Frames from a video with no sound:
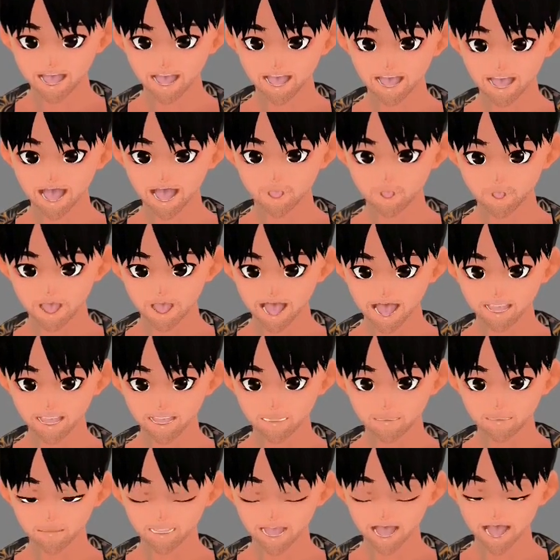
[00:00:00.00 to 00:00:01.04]
I would
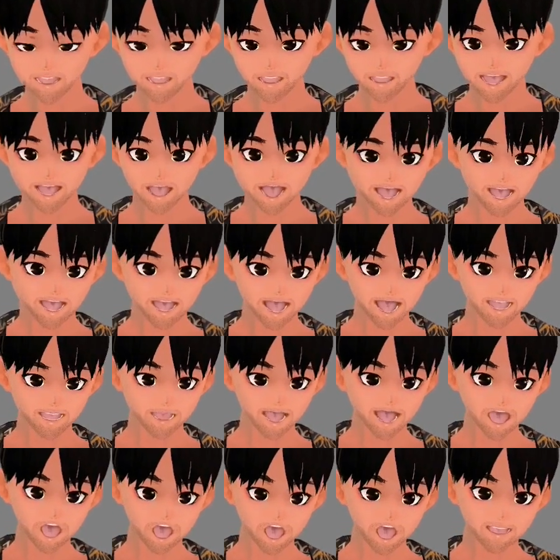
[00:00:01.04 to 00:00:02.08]
not recommend to put that
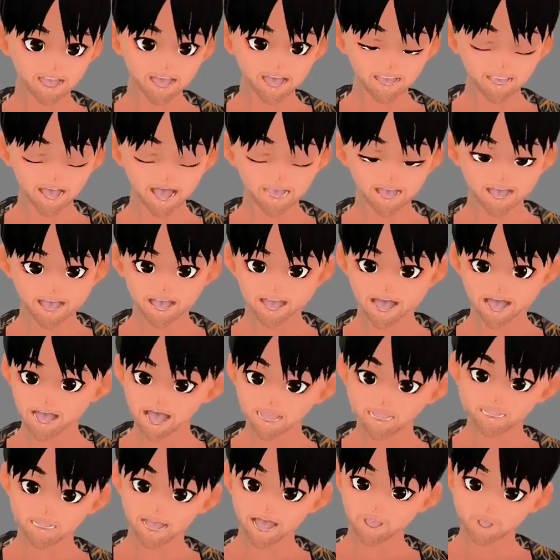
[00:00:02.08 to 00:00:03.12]
on because it looks
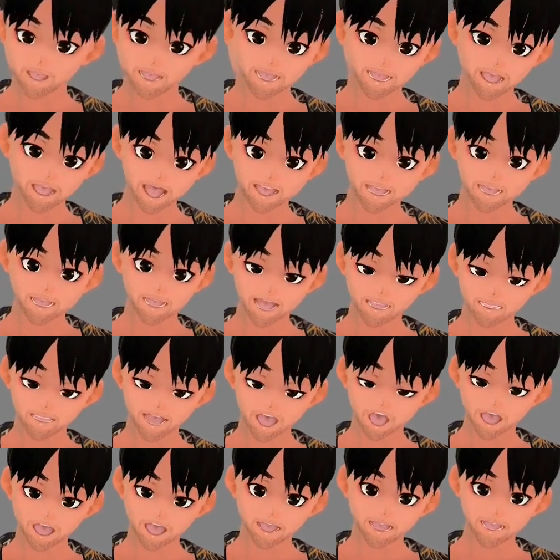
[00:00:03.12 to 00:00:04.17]
kind of weird when it just
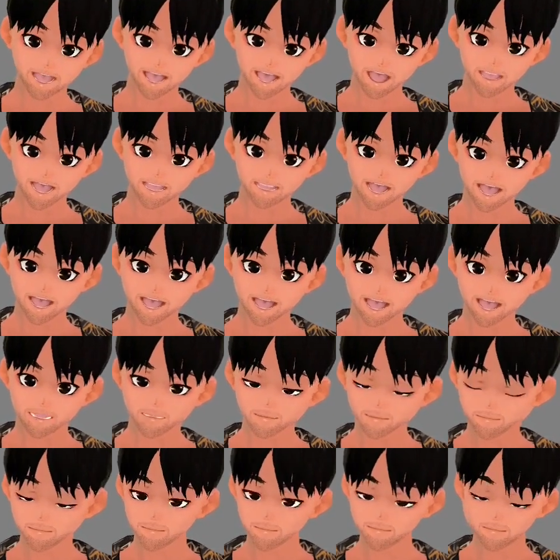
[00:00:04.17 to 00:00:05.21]
auto blinks, and I like
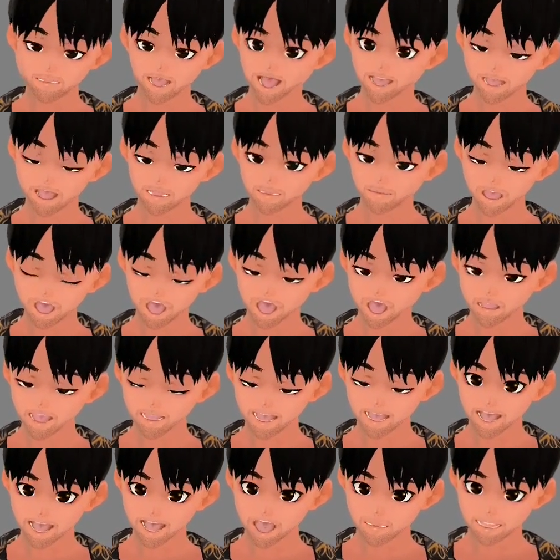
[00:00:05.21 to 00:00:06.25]
just blinking a lot, you
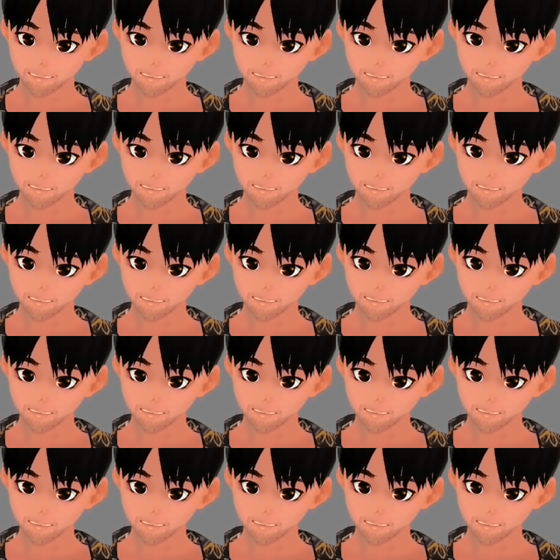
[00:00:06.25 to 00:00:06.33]
know.